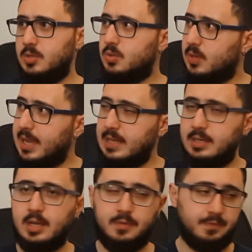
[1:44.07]
So I
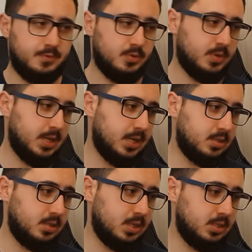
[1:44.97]
had enough. So
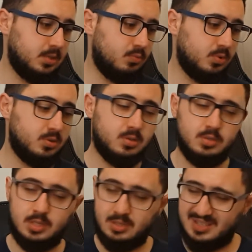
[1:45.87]
I
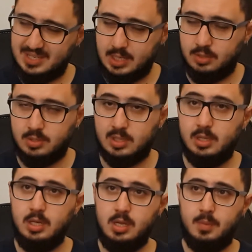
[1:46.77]
decided to
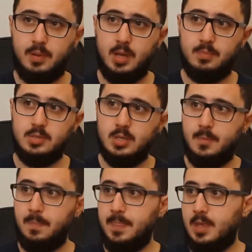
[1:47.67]
clean the apartment.
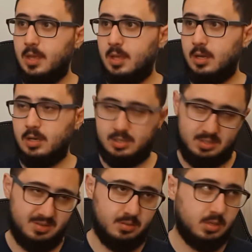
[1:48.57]

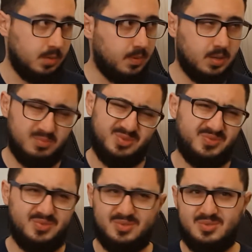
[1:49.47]
Not the apartment,
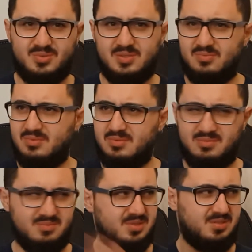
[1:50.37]
of course. I
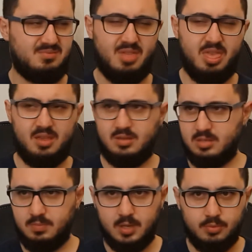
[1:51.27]
wouldn't.
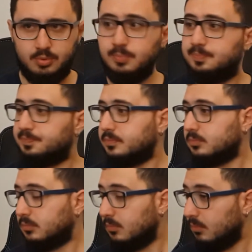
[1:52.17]
Just my room.
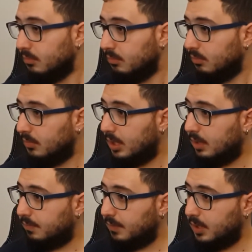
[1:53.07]

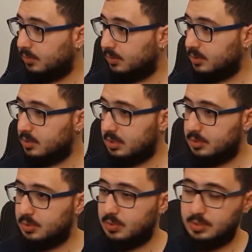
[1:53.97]
And I found
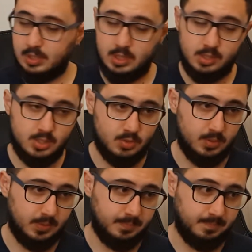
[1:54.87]
their source and I
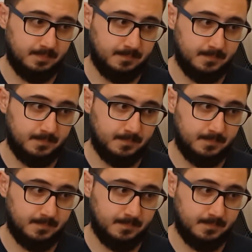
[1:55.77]
destroyed them.